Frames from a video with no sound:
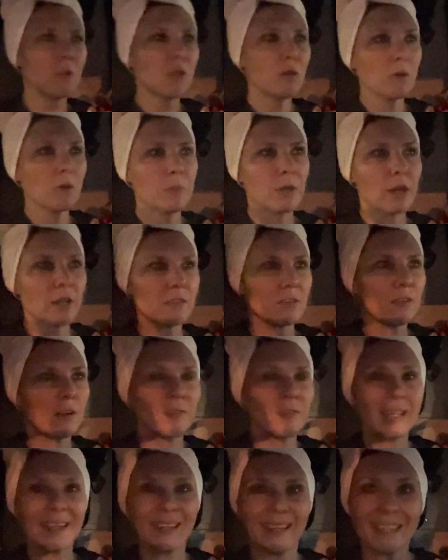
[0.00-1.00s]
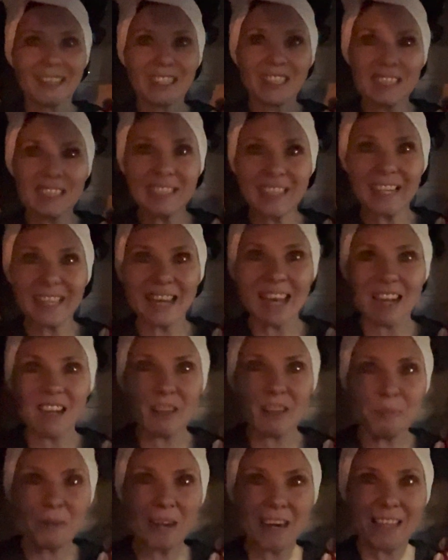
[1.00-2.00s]
you were parked here overnight. I couldn't get out of
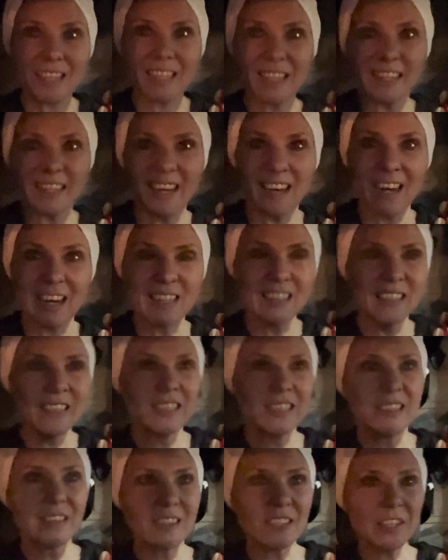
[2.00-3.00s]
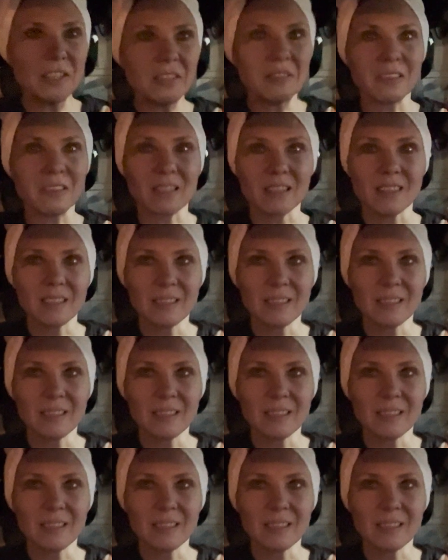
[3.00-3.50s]
the parking lot, dude.